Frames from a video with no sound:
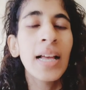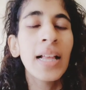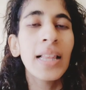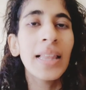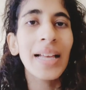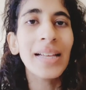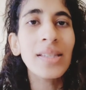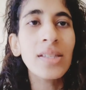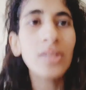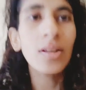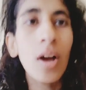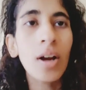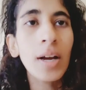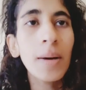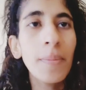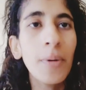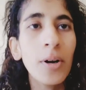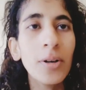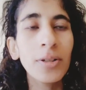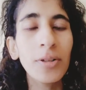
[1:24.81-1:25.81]
Let's talk
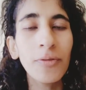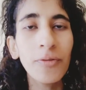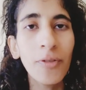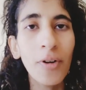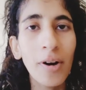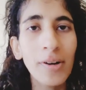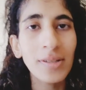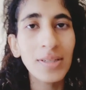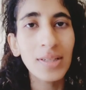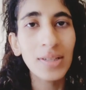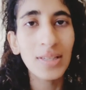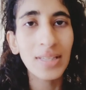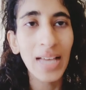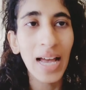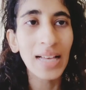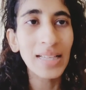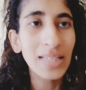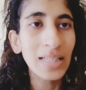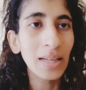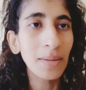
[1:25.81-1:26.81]
about the first the
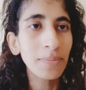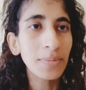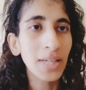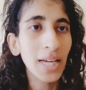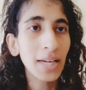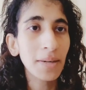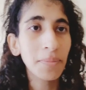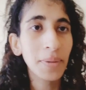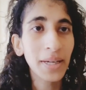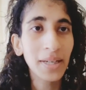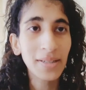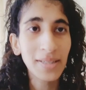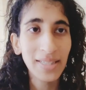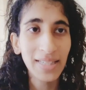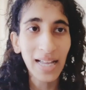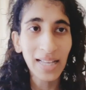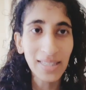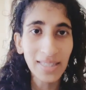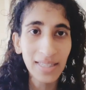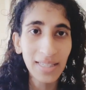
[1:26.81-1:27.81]
Zazzle update because
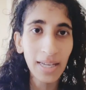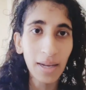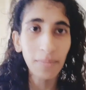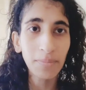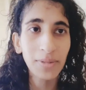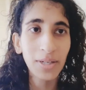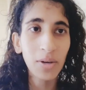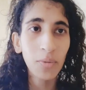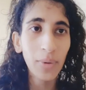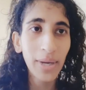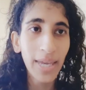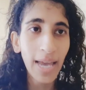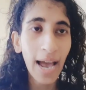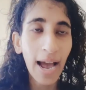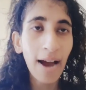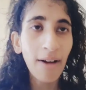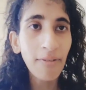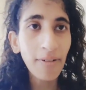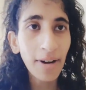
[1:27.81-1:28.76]
that's the update we have